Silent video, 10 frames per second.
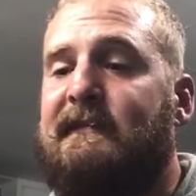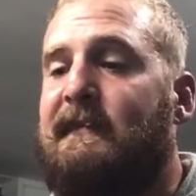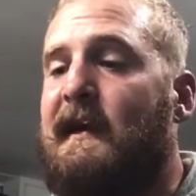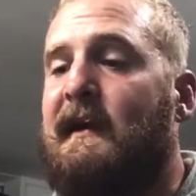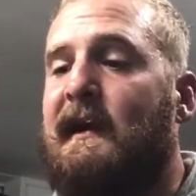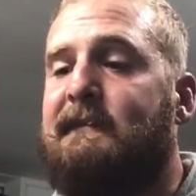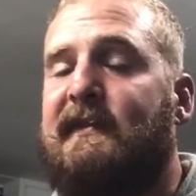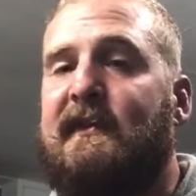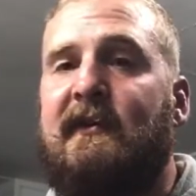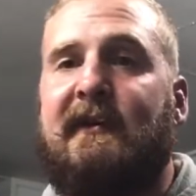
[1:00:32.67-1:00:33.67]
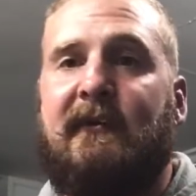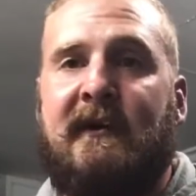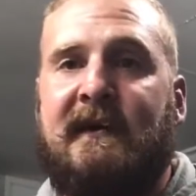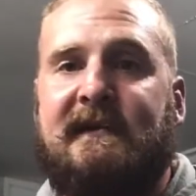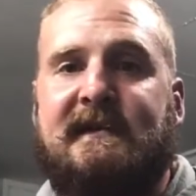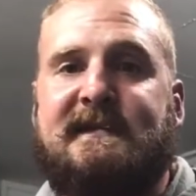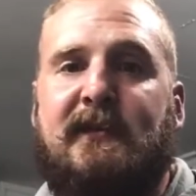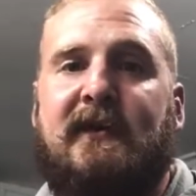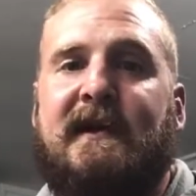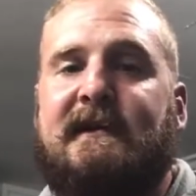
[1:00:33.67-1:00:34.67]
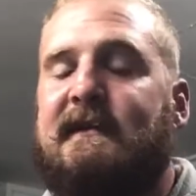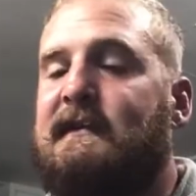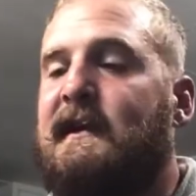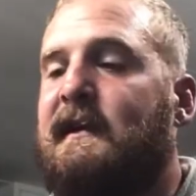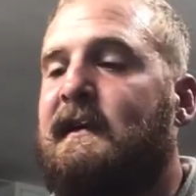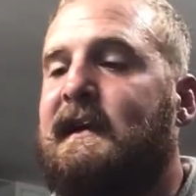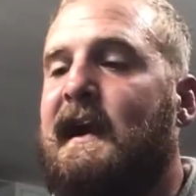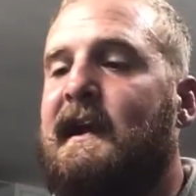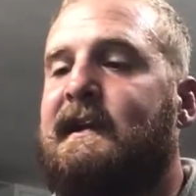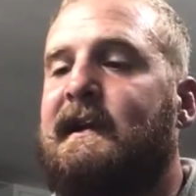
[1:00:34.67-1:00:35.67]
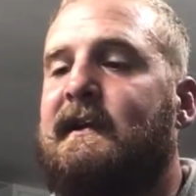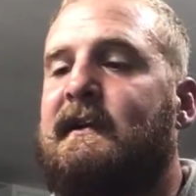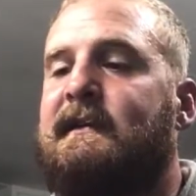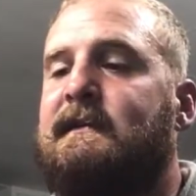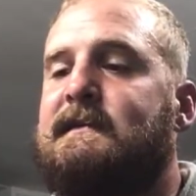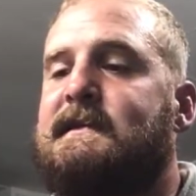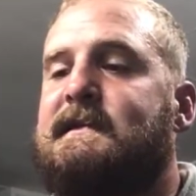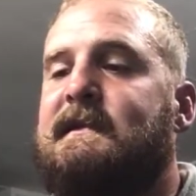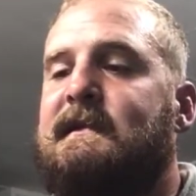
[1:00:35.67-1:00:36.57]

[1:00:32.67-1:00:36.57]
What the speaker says: I'm 31 at this point. I got into guns.